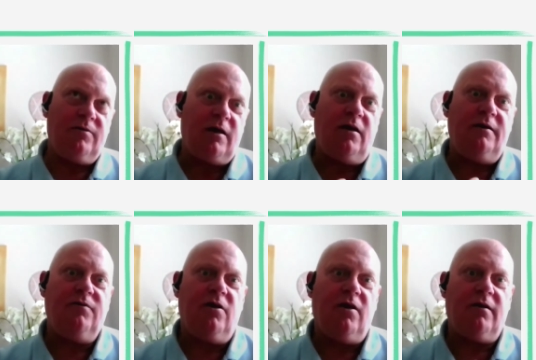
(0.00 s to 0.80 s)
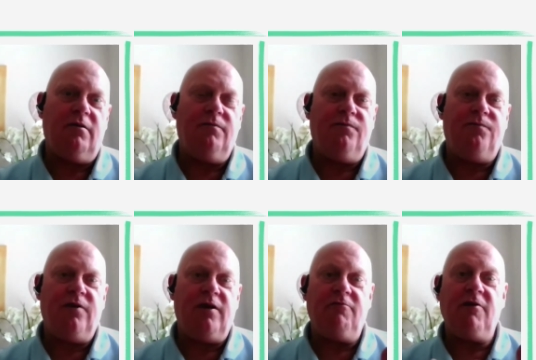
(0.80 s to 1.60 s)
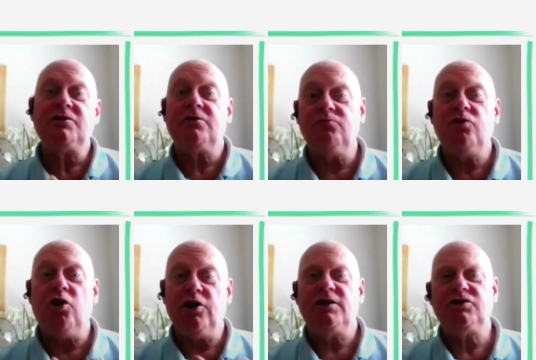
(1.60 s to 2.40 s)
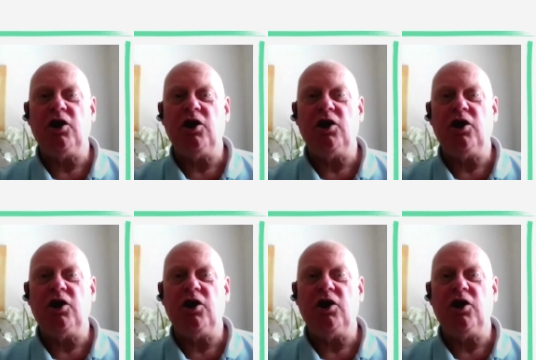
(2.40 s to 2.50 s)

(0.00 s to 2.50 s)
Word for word: that, if you like, theoretical knowledge